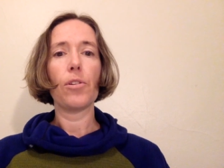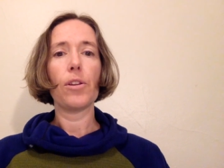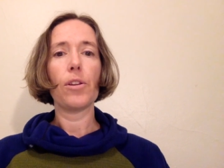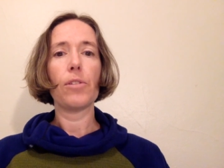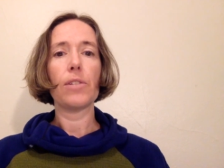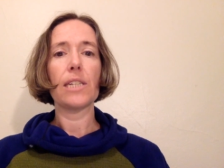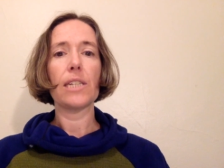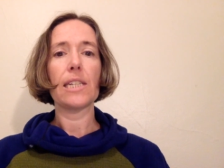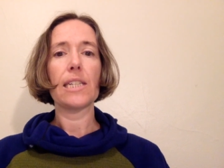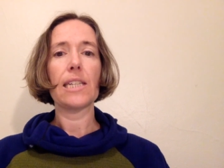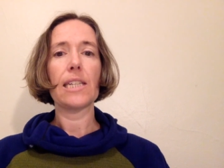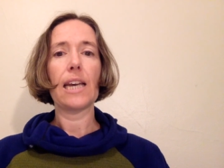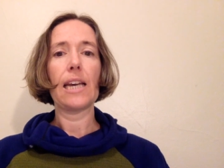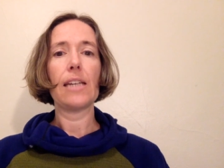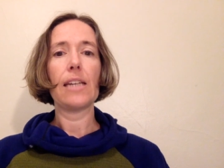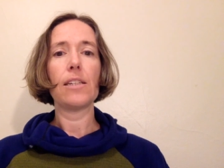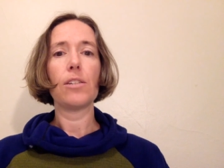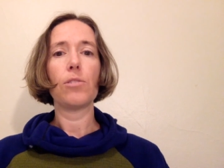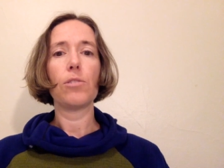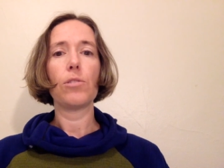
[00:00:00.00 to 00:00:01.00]
there was a
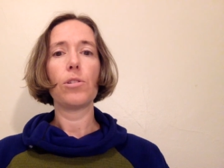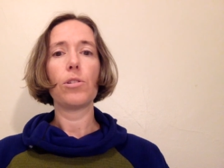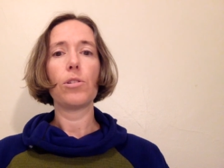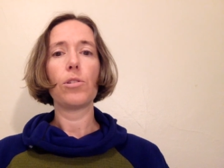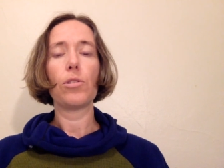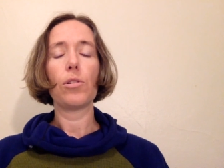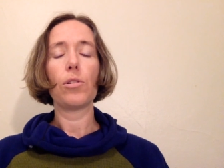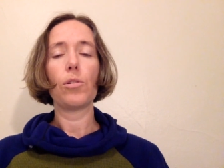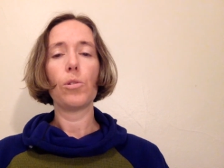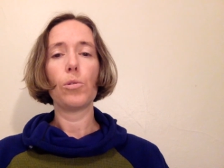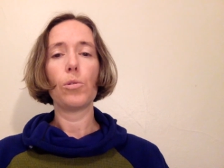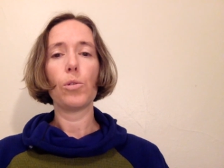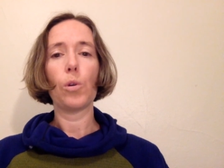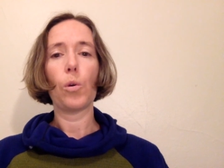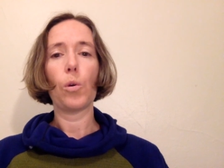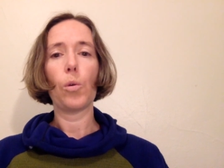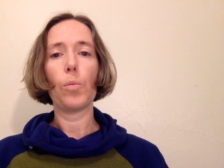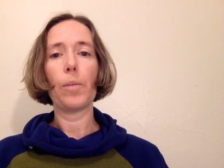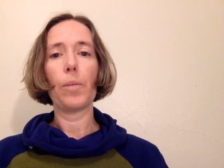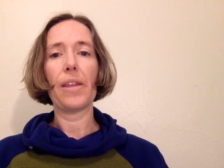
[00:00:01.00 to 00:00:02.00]
scientist who
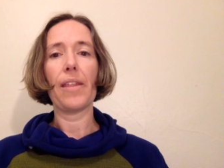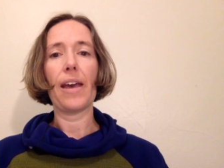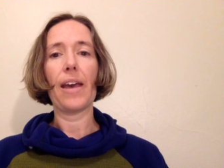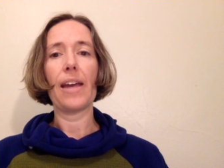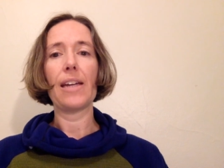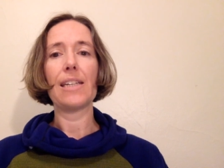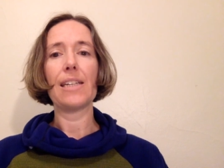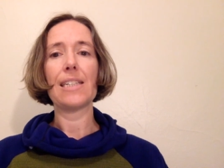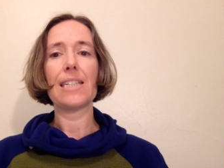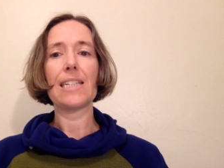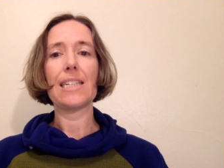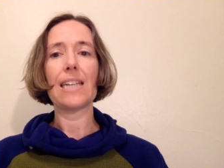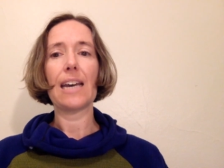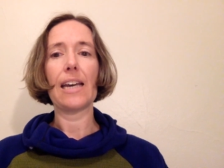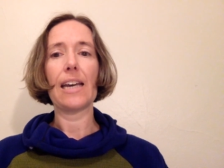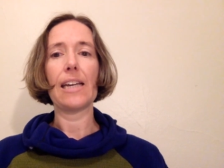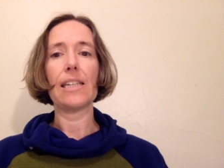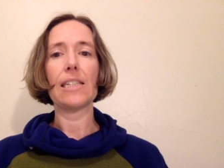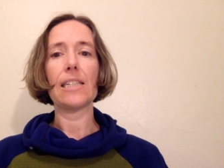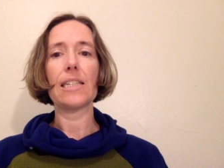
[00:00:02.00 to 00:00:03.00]
told me that in
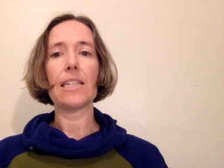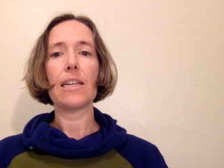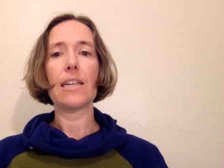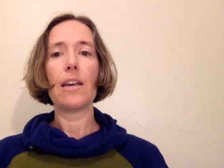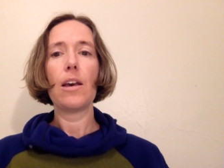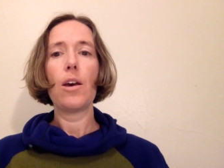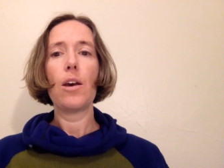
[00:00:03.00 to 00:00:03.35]
science,